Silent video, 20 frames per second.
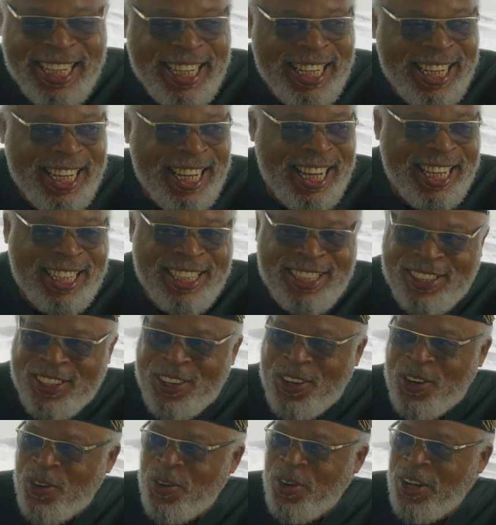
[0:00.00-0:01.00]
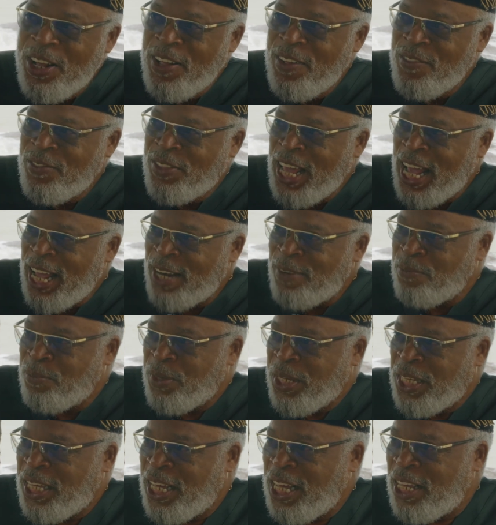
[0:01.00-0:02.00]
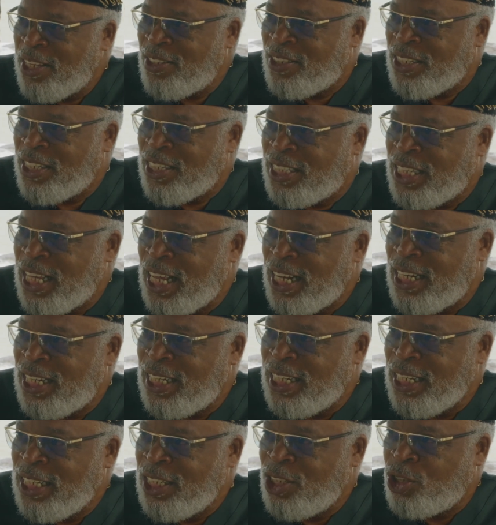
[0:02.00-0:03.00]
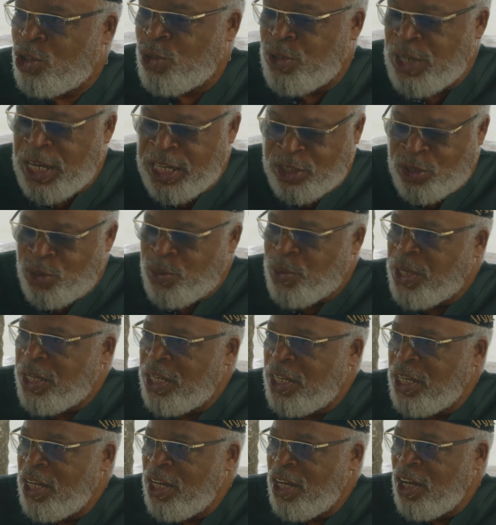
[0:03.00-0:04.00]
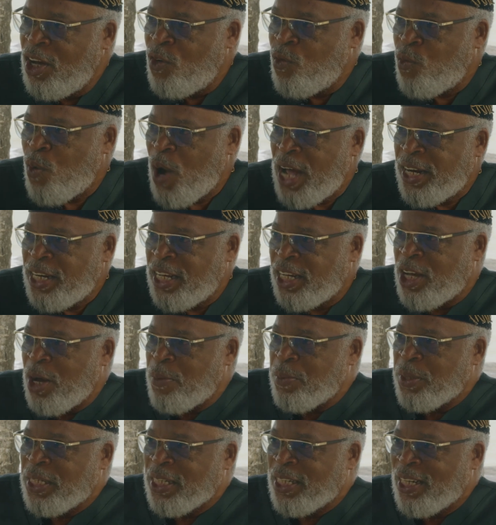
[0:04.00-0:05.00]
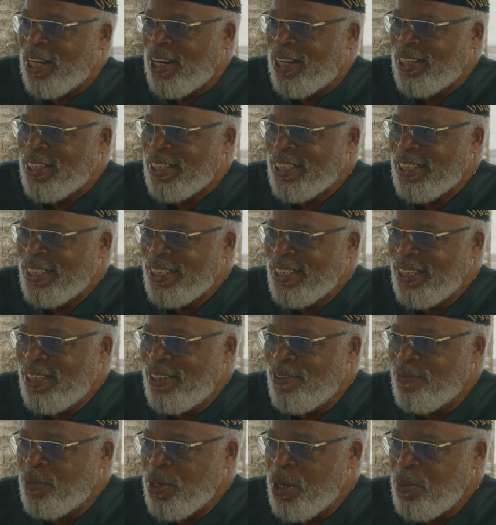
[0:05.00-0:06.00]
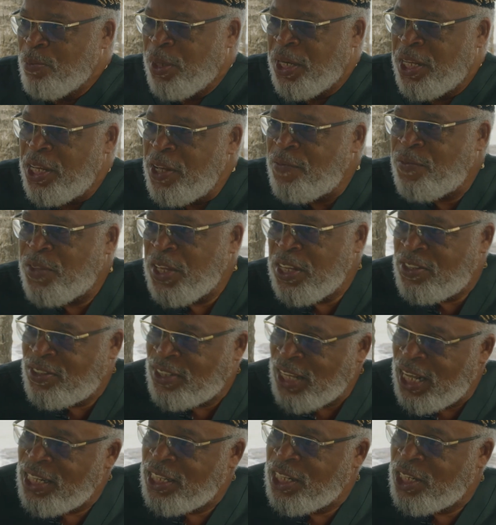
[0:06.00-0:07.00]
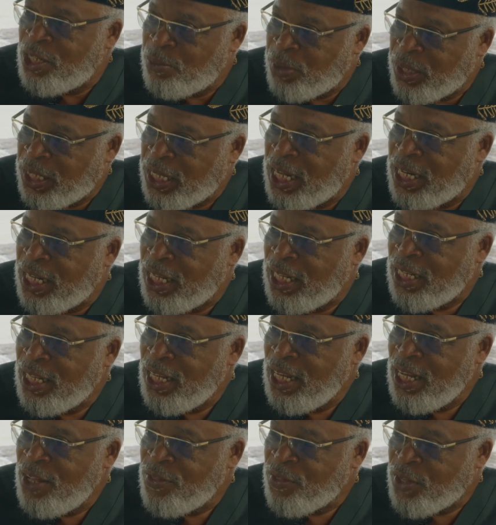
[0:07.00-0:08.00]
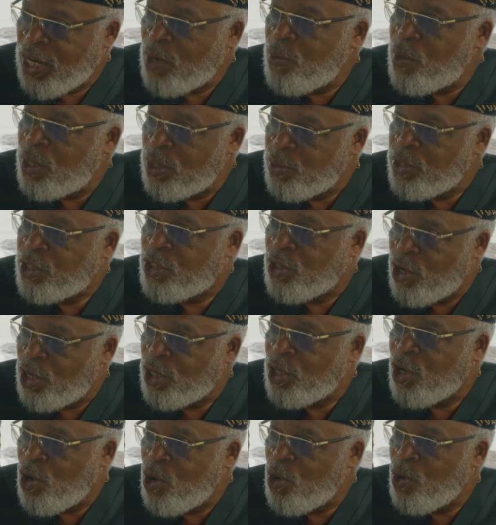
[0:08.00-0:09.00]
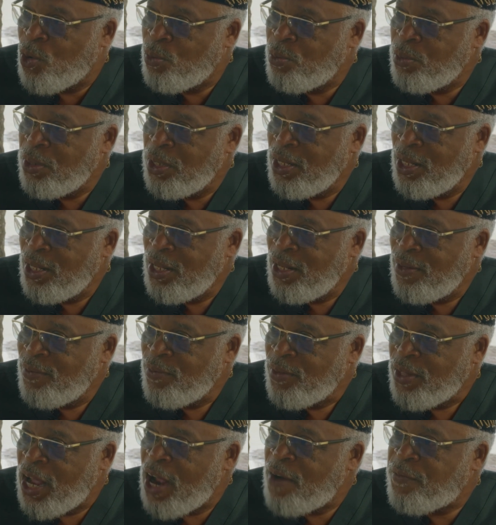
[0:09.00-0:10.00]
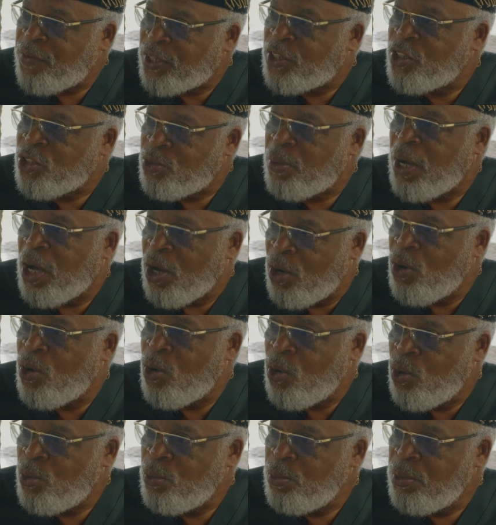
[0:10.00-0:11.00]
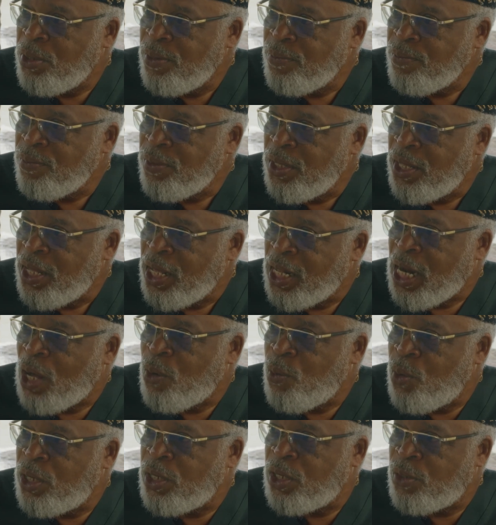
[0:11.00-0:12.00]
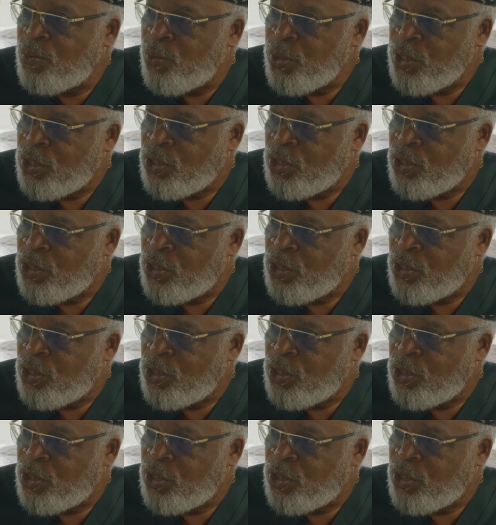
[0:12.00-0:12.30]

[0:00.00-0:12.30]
And so that begins to set the trajectory of why they're coming to Ghana. But if they stated in the beginning that I want to return home, Africa's my home, and I want to